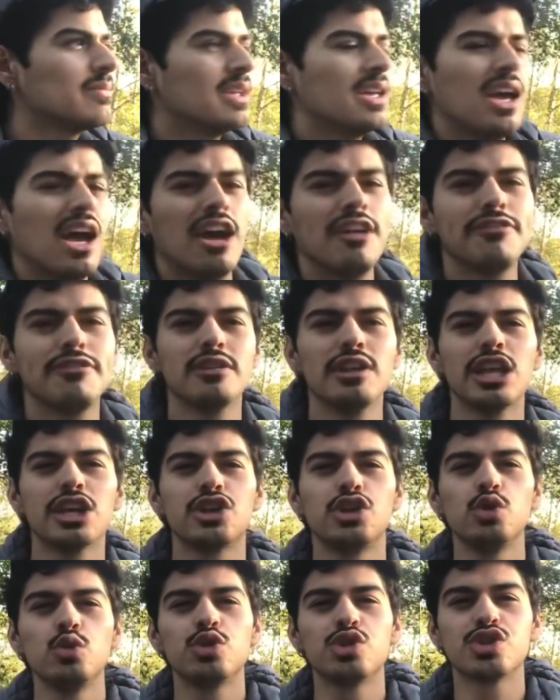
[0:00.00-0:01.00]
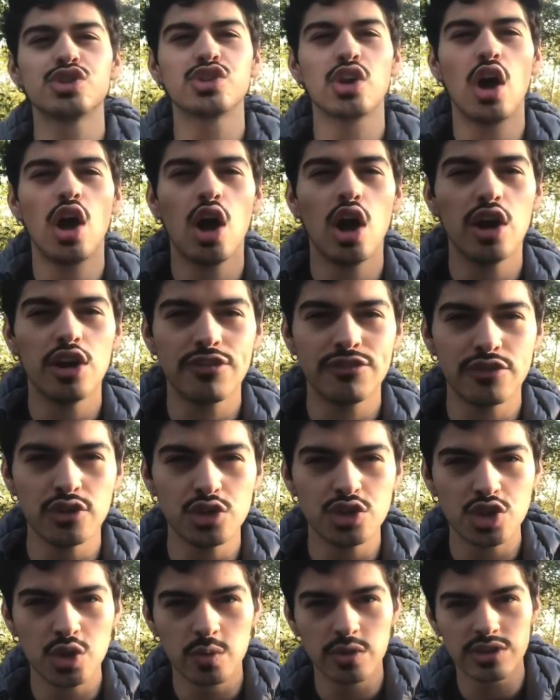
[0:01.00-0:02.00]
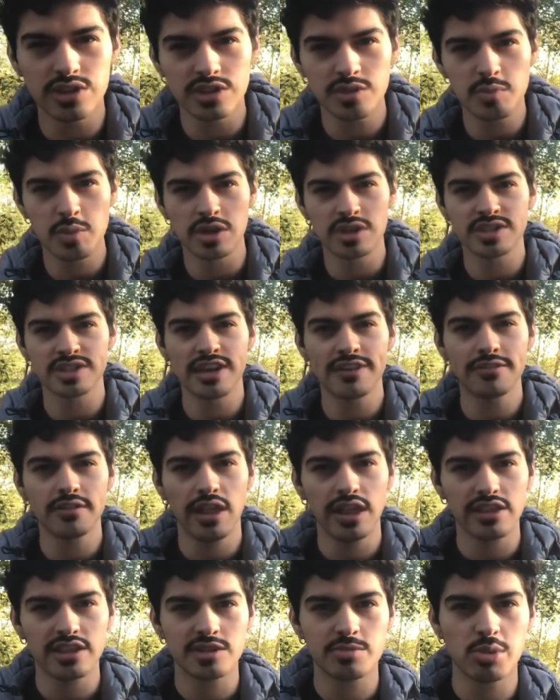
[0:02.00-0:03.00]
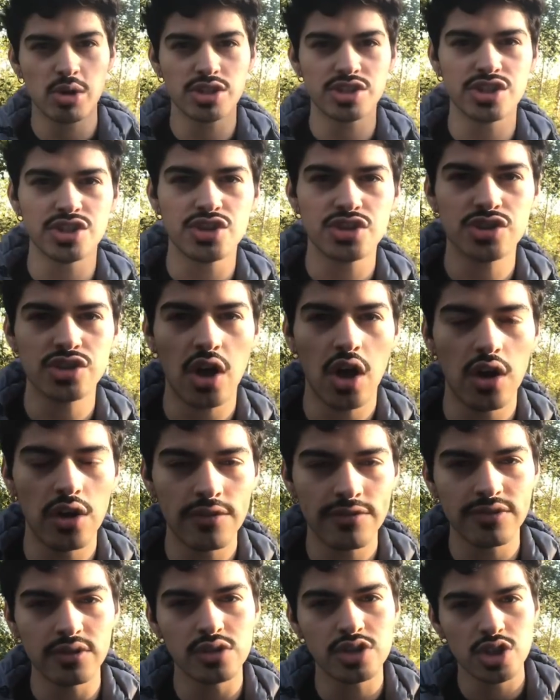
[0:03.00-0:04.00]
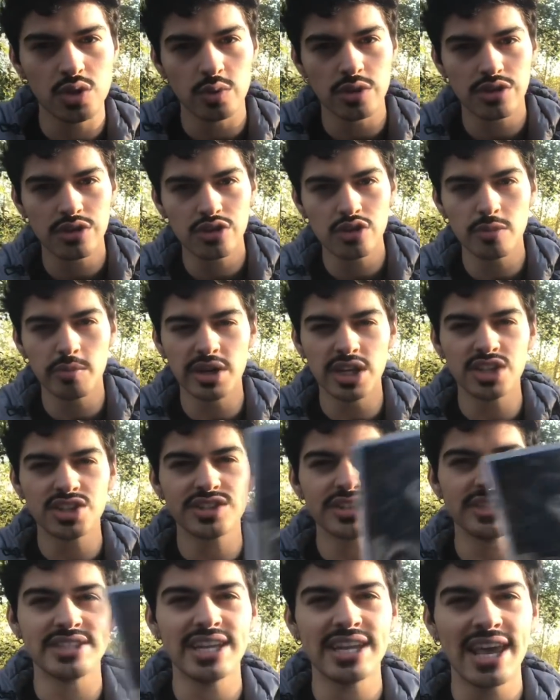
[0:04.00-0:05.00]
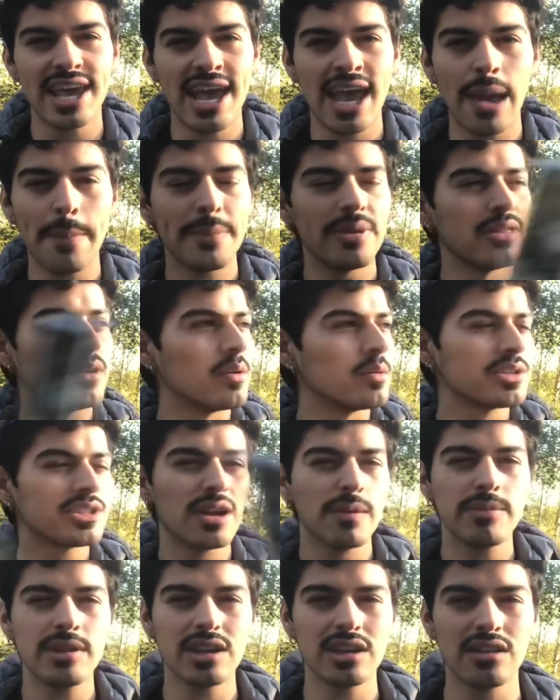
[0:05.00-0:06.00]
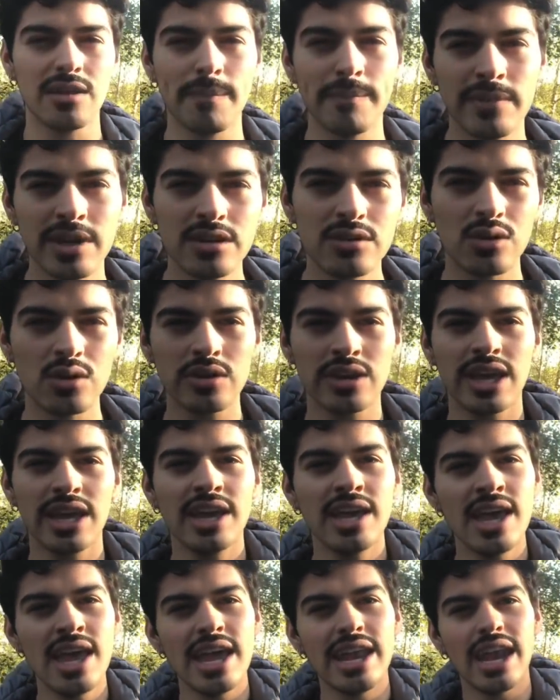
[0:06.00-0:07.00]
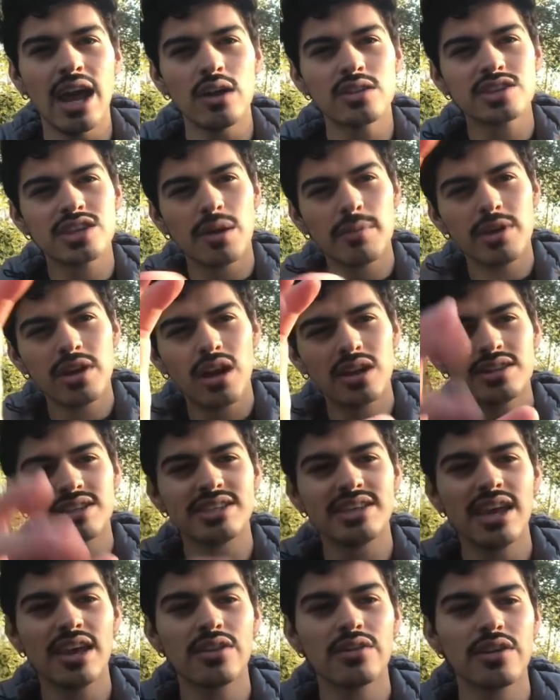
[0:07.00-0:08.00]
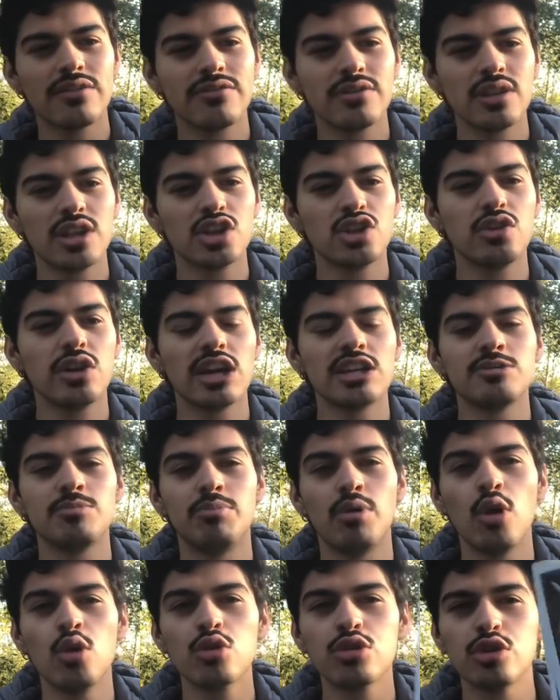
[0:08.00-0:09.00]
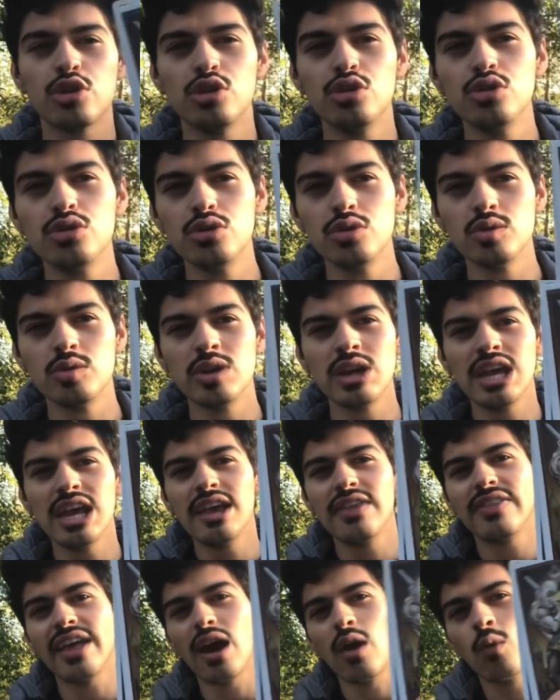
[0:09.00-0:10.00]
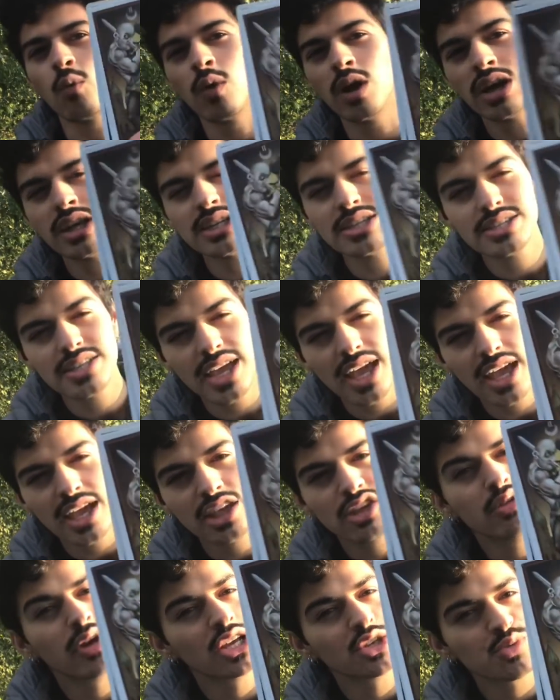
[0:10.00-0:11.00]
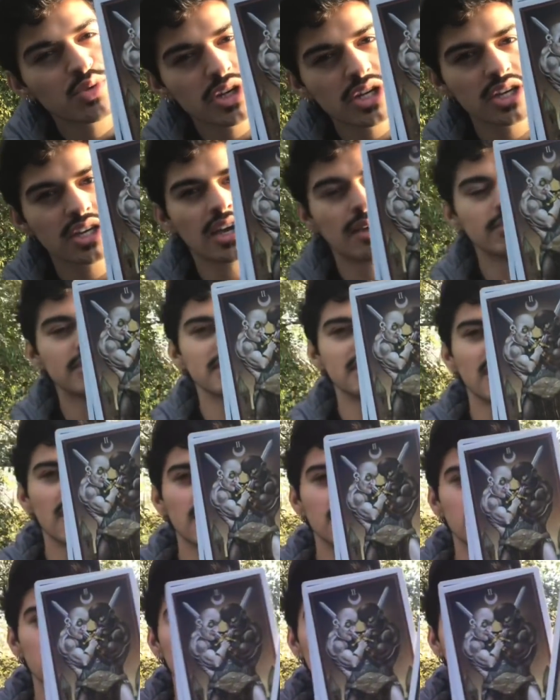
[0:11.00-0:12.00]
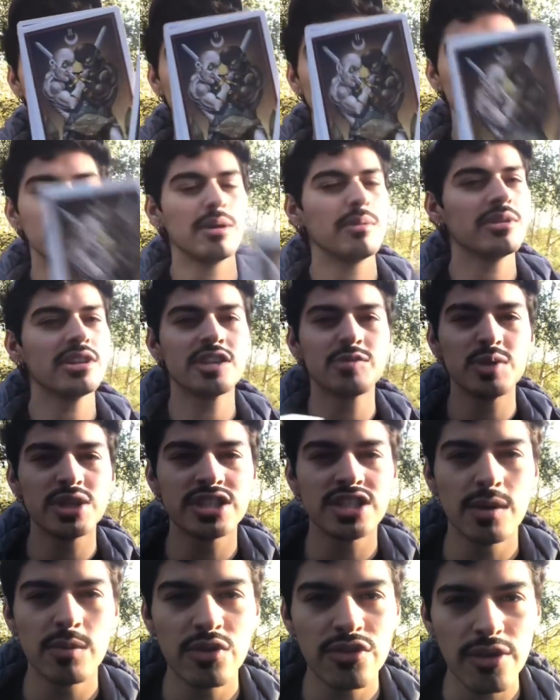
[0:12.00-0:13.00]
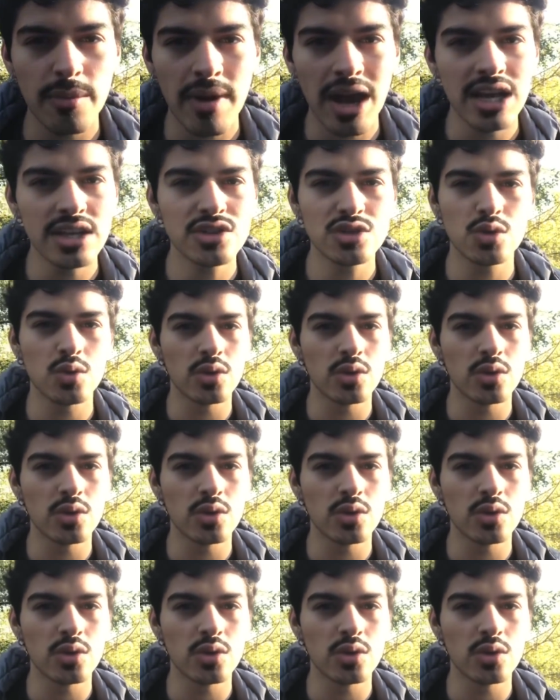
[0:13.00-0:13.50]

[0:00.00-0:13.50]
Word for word: I feel like you saw a future with this person. I feel like this person saw a future with you, but it just didn't happen. There was something in the middle, okay? Now it's coming out together. I feel like you guys both knew that one day you guys were gonna come together, okay? Maybe this be someone from high school